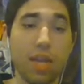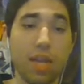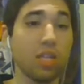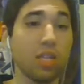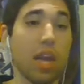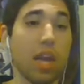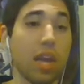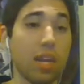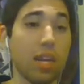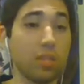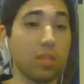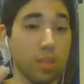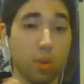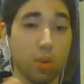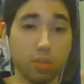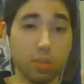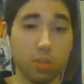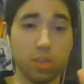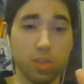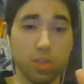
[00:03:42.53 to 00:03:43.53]
each head has their
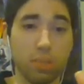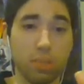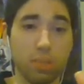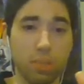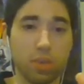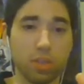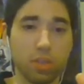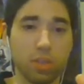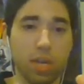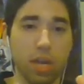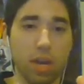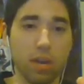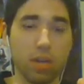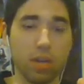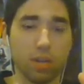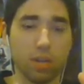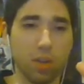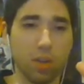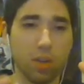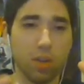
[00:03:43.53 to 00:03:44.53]
own distinct personality.
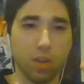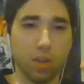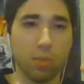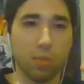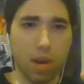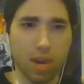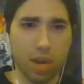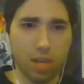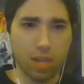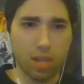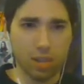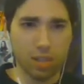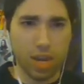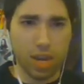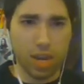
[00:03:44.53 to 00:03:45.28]
So like the right head's kind